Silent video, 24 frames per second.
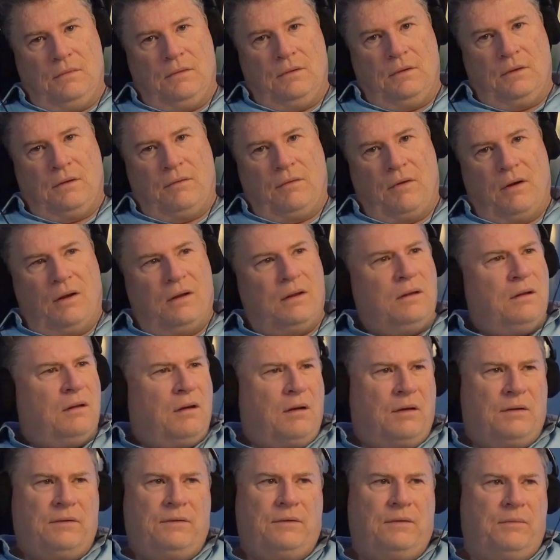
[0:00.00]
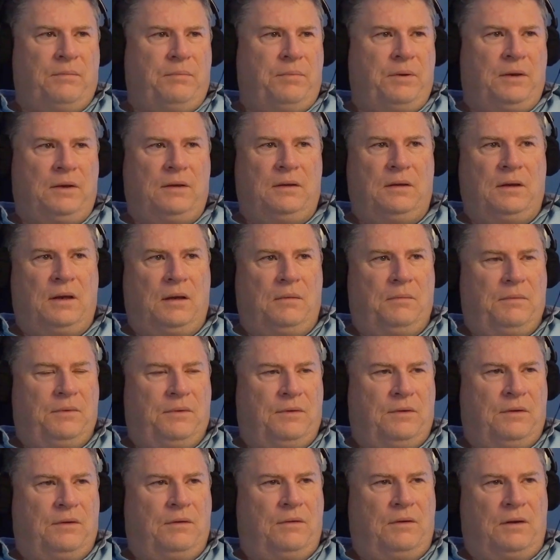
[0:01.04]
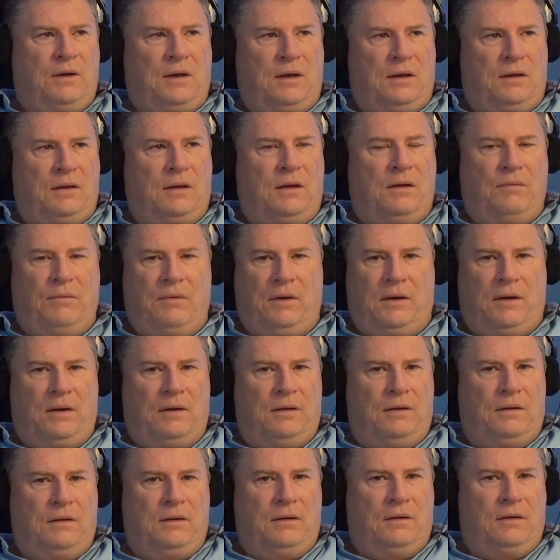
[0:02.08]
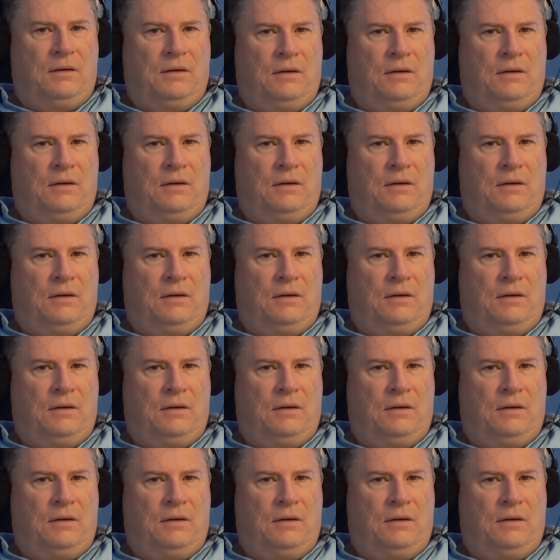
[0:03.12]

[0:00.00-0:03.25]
There are lots of big names that are going to head that way, and